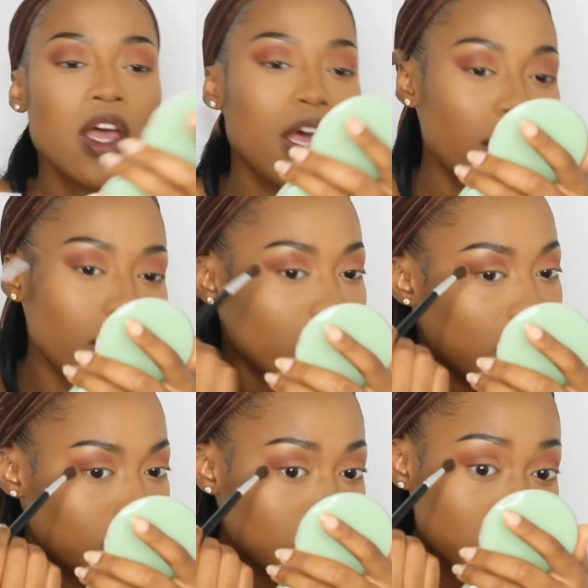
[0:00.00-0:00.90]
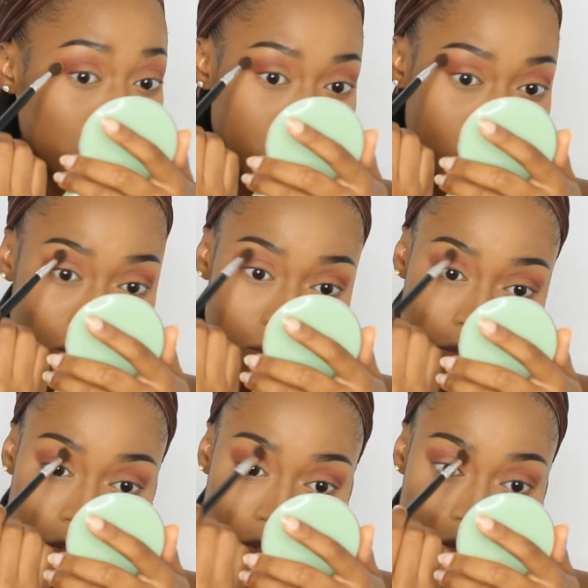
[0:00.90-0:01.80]
and I'm just going to use
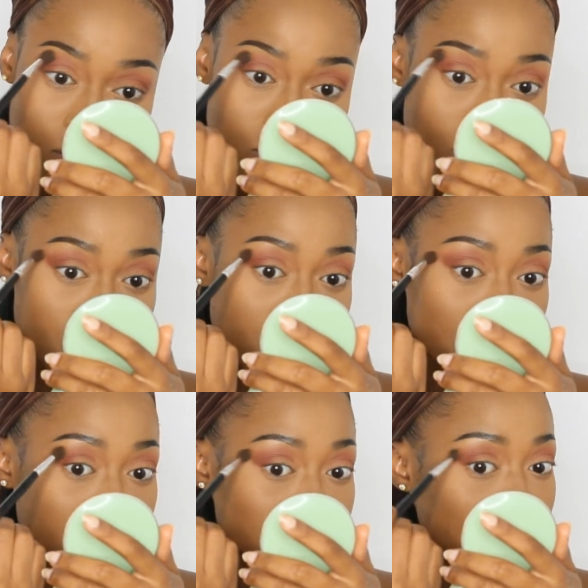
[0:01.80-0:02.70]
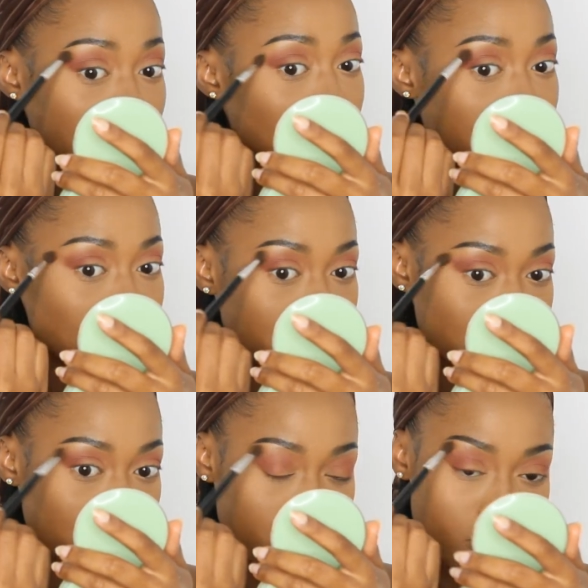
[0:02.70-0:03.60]
it to blend out the edges
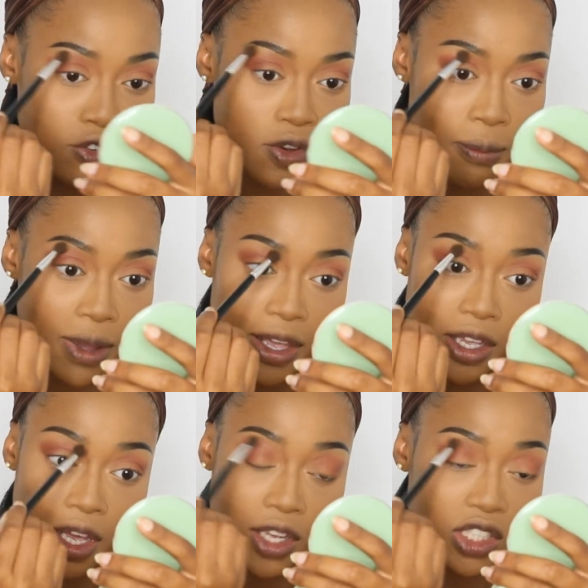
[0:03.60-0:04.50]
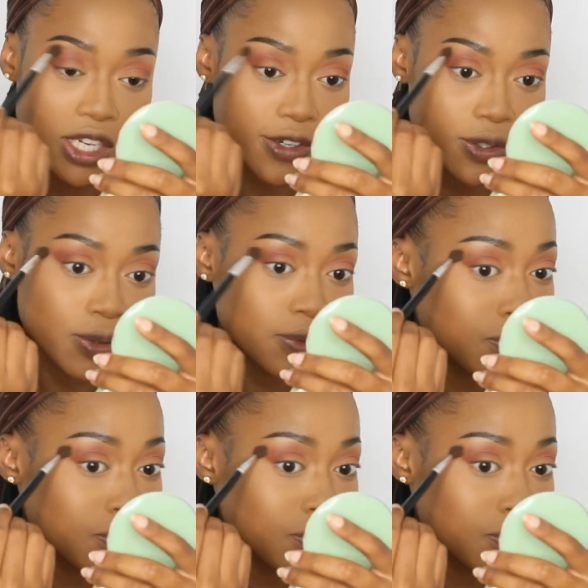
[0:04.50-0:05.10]
of my shadow.